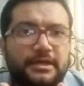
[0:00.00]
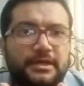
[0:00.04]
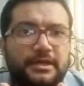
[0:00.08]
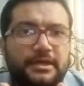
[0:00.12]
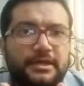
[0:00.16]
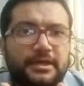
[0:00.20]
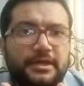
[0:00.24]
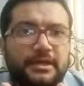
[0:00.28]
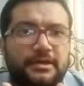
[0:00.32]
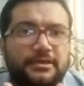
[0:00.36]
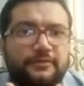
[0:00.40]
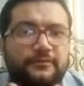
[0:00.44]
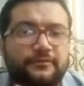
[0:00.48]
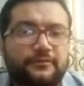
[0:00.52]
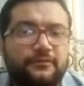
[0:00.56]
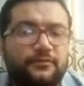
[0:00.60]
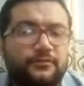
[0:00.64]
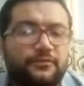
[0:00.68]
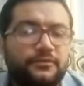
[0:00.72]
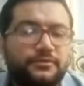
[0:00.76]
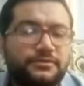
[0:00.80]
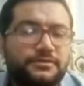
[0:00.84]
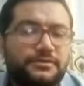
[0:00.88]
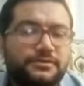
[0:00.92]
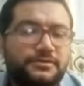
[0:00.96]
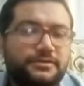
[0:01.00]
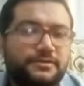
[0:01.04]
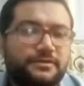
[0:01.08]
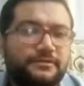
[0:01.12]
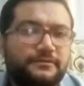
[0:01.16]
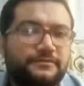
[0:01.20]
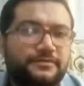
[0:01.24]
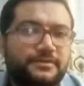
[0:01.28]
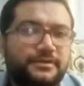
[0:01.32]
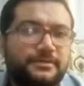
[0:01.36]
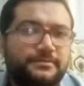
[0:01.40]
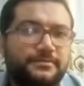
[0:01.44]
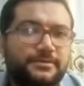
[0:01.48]
And of course, if
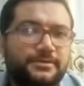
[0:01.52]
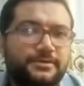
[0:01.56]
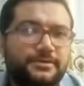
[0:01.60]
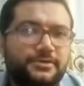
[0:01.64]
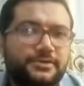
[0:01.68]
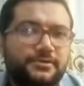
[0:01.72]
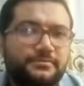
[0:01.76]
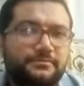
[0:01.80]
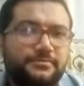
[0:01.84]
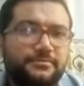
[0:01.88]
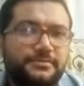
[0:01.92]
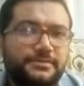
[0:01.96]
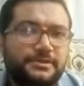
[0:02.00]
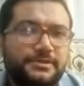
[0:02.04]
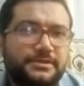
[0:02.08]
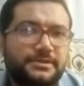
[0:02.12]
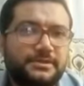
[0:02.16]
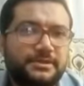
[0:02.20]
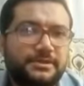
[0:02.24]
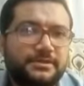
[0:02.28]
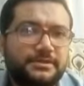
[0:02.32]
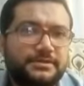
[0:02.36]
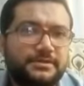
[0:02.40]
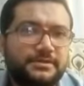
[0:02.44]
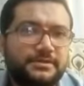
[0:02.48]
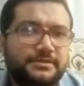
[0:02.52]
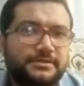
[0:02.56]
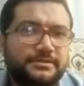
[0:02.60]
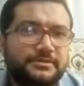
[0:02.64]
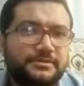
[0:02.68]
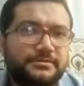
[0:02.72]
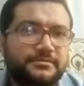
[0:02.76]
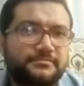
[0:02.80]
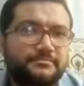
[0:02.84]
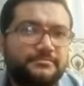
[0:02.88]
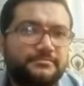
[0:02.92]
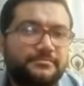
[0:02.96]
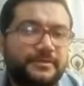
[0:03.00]
the patient breathing is
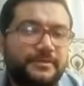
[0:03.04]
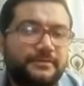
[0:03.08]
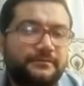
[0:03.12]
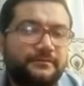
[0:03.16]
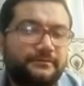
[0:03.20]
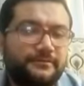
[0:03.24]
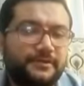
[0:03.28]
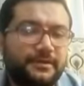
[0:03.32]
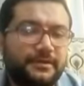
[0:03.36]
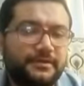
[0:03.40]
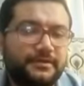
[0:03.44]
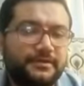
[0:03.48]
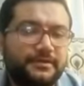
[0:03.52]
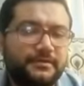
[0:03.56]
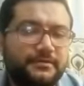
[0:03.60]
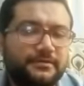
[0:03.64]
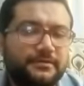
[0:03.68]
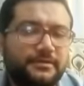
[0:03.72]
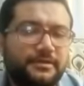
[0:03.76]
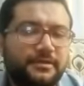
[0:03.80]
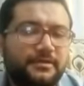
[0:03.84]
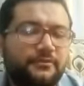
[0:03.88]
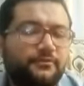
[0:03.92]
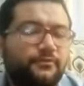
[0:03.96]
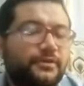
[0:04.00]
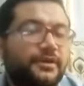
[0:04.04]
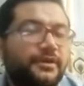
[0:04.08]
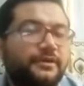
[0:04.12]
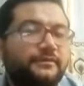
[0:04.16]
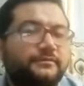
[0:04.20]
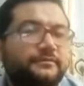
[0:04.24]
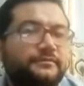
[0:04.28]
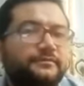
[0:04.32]
affected, like we have